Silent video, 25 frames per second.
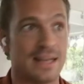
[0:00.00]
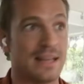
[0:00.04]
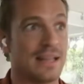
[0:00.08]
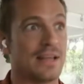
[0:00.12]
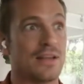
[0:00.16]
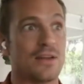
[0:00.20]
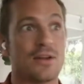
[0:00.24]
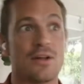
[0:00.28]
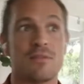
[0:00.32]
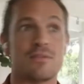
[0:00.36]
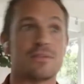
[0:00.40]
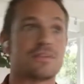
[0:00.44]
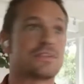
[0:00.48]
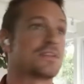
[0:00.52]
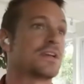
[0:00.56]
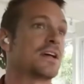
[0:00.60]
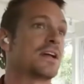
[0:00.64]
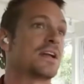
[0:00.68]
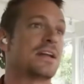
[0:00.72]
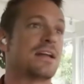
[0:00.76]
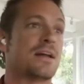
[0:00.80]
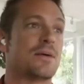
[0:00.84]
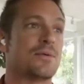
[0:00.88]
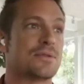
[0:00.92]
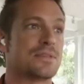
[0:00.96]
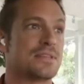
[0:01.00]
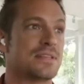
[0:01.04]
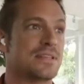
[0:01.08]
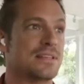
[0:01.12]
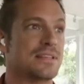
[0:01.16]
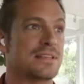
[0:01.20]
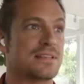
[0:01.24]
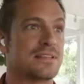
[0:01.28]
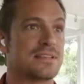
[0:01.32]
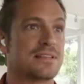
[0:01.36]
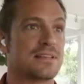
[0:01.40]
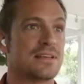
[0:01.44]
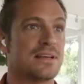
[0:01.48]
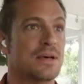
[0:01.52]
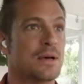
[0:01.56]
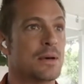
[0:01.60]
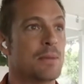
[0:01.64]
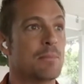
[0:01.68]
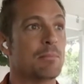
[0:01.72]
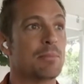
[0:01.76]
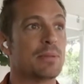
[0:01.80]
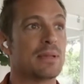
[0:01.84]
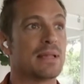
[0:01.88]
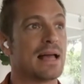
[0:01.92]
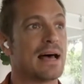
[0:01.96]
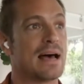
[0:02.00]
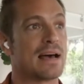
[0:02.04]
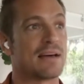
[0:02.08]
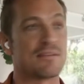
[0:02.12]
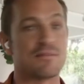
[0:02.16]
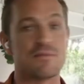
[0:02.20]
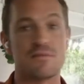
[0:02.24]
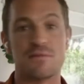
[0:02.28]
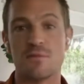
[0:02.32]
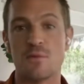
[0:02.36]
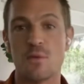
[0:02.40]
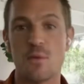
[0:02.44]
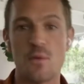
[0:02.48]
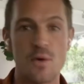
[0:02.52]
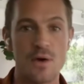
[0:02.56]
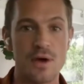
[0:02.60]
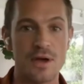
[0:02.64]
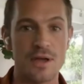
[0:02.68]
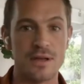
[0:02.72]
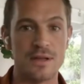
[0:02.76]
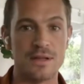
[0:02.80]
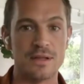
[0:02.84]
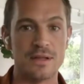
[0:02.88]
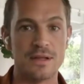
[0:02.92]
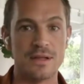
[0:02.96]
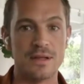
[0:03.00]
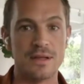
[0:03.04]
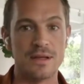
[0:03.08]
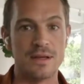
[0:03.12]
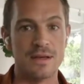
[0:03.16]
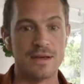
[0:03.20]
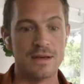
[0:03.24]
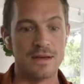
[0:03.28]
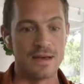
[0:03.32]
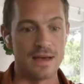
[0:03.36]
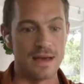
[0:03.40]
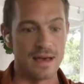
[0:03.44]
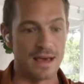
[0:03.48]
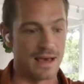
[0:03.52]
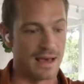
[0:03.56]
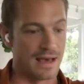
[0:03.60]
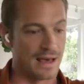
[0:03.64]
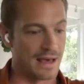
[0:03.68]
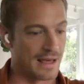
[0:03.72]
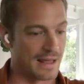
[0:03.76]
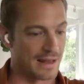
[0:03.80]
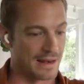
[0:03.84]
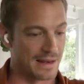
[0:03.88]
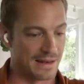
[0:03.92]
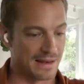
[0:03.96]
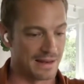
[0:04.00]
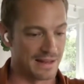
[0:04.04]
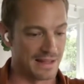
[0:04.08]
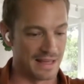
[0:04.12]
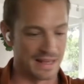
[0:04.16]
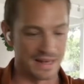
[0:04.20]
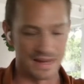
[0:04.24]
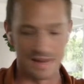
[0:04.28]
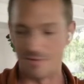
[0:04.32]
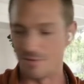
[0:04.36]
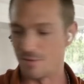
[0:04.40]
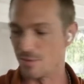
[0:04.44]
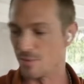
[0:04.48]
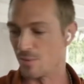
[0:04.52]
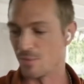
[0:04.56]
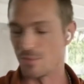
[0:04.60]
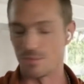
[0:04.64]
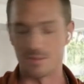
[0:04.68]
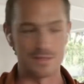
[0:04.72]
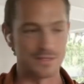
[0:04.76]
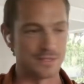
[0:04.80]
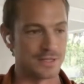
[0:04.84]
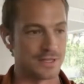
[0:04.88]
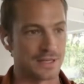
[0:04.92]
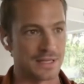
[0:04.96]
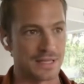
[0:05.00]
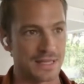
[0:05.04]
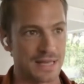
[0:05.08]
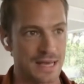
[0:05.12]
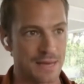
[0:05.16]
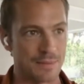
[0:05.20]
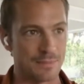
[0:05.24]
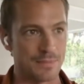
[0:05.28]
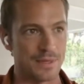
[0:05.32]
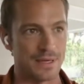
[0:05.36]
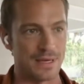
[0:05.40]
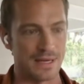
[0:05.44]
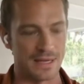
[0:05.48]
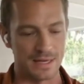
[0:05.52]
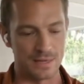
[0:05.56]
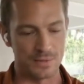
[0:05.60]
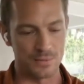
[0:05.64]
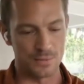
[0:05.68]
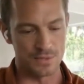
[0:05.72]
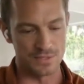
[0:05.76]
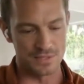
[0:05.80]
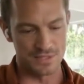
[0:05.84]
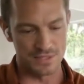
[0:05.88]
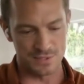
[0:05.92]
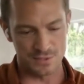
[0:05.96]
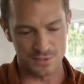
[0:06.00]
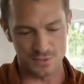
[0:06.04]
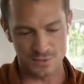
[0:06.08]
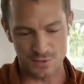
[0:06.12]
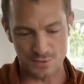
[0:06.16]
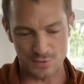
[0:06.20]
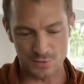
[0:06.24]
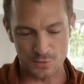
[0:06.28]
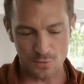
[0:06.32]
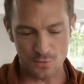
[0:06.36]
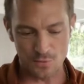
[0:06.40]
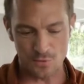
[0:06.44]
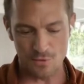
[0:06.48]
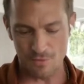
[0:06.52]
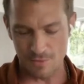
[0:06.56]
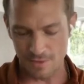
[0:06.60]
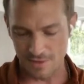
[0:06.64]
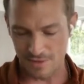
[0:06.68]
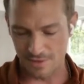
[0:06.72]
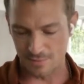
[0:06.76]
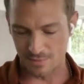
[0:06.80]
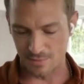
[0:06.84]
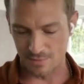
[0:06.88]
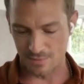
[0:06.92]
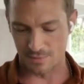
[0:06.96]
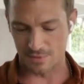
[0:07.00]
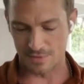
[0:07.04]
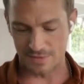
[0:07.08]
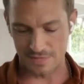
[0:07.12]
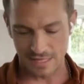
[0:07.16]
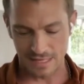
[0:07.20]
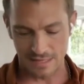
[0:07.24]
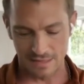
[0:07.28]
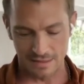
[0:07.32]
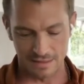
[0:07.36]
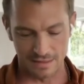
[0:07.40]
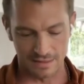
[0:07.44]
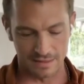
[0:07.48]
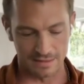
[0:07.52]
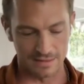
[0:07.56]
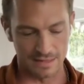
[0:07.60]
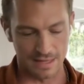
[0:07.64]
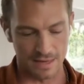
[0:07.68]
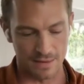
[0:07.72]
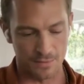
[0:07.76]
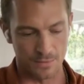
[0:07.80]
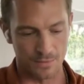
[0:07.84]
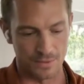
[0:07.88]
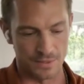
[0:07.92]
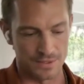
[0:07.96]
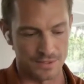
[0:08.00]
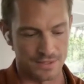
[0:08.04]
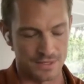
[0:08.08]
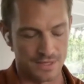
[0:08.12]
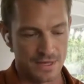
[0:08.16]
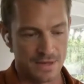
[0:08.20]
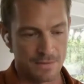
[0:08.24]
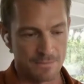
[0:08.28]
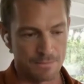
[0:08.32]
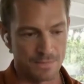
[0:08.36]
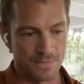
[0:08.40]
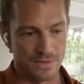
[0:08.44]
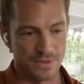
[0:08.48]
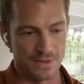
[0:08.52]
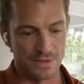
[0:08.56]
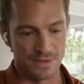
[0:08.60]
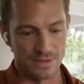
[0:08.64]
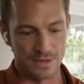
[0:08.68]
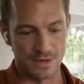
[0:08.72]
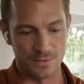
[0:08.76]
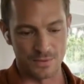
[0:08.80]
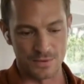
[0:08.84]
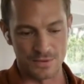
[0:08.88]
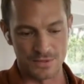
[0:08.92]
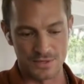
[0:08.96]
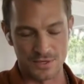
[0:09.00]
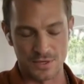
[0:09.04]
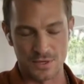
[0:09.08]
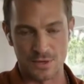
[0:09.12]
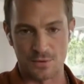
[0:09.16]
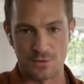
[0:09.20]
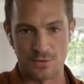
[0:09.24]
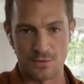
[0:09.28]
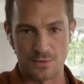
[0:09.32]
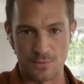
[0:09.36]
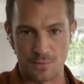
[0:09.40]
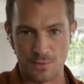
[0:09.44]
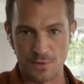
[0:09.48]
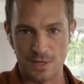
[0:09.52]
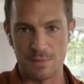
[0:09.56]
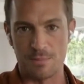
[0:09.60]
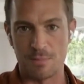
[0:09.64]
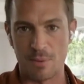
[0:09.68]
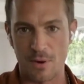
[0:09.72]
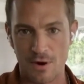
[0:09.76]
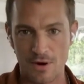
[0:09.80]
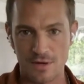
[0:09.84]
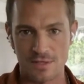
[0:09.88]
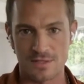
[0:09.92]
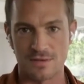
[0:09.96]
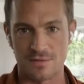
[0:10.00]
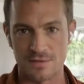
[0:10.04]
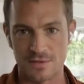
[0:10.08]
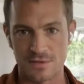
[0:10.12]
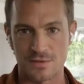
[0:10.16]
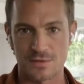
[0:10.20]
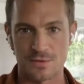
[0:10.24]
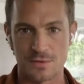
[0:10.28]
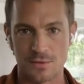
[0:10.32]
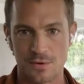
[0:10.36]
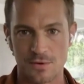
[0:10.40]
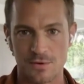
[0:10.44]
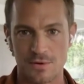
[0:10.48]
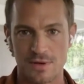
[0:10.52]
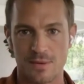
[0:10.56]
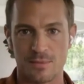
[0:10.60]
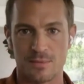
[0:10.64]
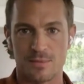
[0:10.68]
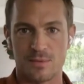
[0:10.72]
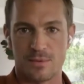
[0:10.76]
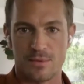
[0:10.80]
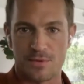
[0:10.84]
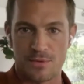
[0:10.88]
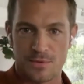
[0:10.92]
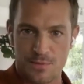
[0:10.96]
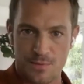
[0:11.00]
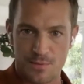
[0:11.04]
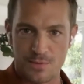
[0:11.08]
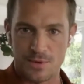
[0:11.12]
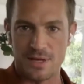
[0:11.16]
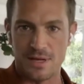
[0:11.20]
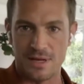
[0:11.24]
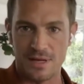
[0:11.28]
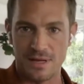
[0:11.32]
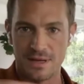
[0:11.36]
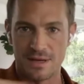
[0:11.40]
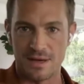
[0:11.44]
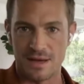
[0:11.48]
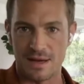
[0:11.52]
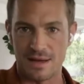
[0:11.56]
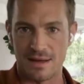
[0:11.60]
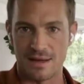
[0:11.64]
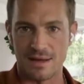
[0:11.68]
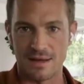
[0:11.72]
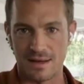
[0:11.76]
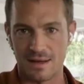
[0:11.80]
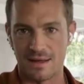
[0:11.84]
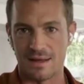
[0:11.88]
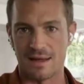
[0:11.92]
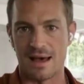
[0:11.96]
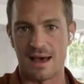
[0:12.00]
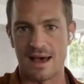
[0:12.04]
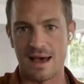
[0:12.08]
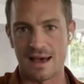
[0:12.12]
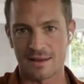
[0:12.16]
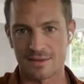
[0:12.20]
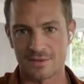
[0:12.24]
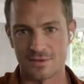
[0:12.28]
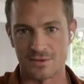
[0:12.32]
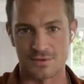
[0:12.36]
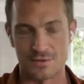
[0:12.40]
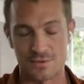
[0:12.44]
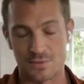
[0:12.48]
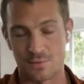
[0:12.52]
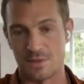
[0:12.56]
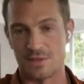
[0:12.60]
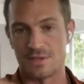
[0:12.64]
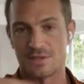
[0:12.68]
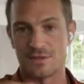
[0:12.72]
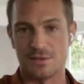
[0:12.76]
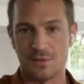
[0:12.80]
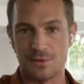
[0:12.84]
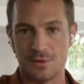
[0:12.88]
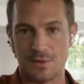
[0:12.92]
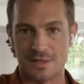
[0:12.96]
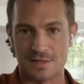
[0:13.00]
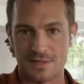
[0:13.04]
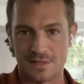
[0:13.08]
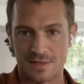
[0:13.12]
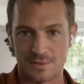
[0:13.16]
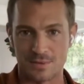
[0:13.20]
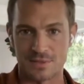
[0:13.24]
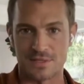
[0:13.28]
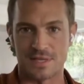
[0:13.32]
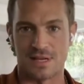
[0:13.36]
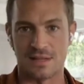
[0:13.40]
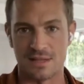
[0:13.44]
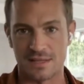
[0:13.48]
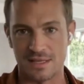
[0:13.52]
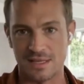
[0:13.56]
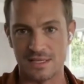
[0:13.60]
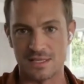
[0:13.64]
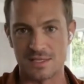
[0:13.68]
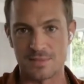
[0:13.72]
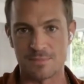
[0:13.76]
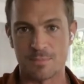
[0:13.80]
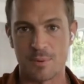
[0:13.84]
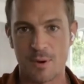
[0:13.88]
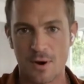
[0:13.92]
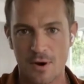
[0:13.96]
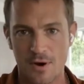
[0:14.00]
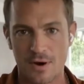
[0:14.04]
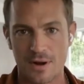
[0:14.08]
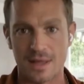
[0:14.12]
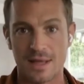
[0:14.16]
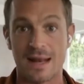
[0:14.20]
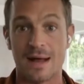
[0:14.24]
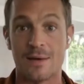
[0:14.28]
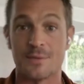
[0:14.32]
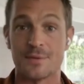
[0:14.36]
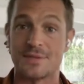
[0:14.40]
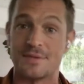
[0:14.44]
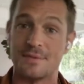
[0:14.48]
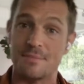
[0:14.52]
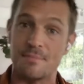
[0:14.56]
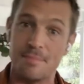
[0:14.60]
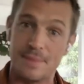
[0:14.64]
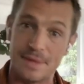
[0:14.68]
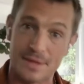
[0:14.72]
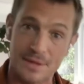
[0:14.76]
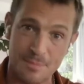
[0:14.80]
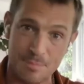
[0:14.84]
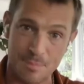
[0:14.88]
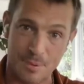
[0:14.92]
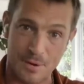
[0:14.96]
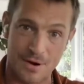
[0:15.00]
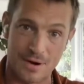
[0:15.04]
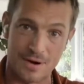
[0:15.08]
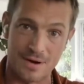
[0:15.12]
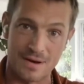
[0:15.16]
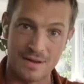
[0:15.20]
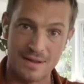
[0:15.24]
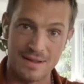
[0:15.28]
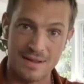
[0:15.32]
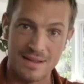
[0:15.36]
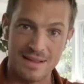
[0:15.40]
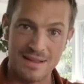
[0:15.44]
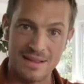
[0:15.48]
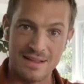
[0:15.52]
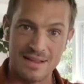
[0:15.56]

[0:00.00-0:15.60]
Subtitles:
and all of a sudden I was in this black void, and everyone was looking at me, and it was this story that we were telling there was 3 parts of the story, and we were 3 actors, 3 students that were telling each part, and I was the middle part.